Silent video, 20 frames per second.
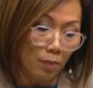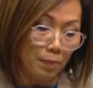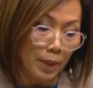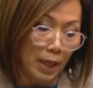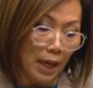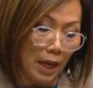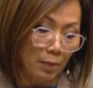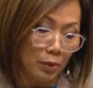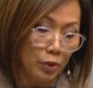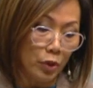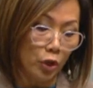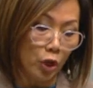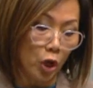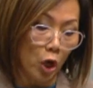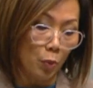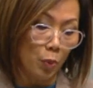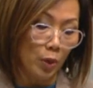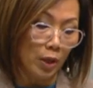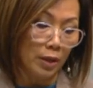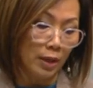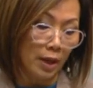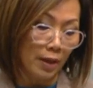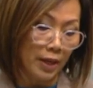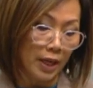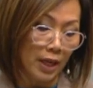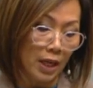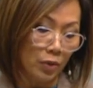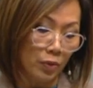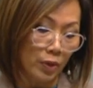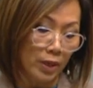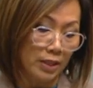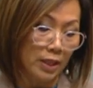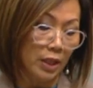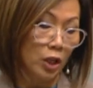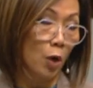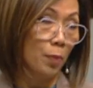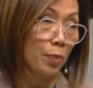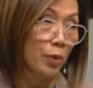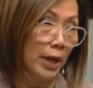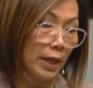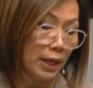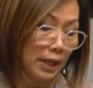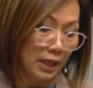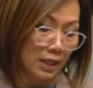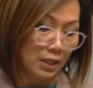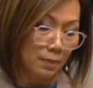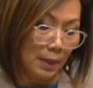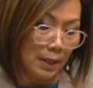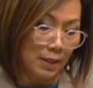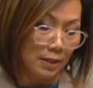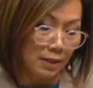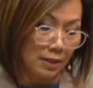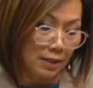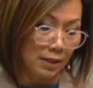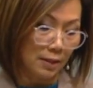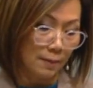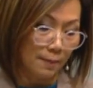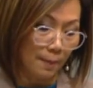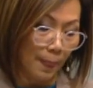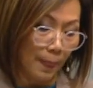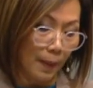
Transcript: be able to cope with another increase in operating expenses.